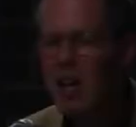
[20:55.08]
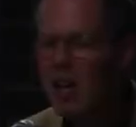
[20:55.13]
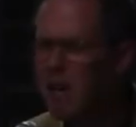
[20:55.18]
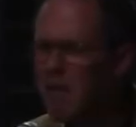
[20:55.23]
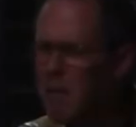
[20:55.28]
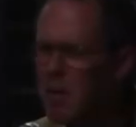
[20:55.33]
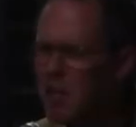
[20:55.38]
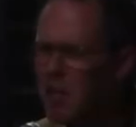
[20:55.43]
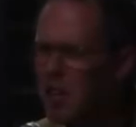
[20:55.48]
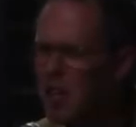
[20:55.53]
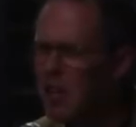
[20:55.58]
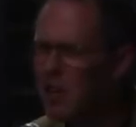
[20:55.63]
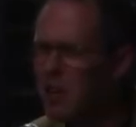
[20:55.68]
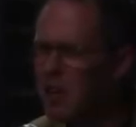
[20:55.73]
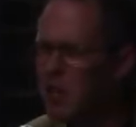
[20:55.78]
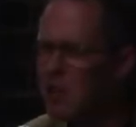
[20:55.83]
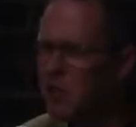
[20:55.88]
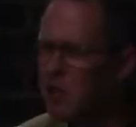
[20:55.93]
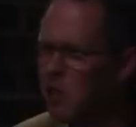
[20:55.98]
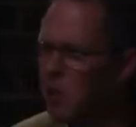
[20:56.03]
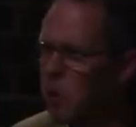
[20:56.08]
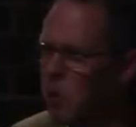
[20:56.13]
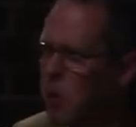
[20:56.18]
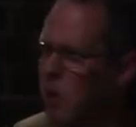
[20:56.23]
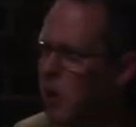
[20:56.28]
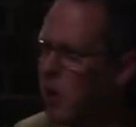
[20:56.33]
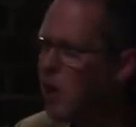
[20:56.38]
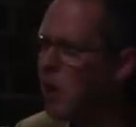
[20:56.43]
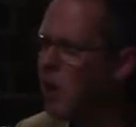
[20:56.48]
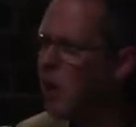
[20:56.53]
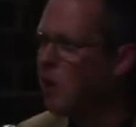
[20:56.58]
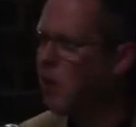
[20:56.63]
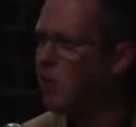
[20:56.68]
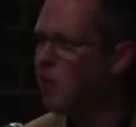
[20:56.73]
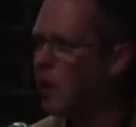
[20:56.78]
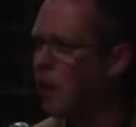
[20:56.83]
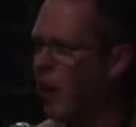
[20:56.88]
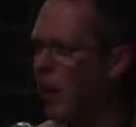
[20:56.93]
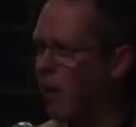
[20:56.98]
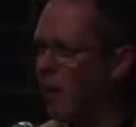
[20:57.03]
And let me take these two
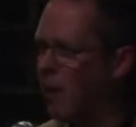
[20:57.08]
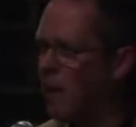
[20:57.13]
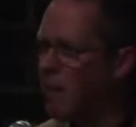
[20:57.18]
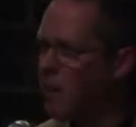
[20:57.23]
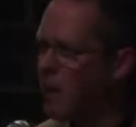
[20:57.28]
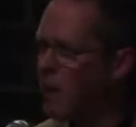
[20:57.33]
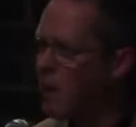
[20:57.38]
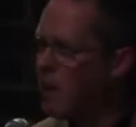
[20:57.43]
together.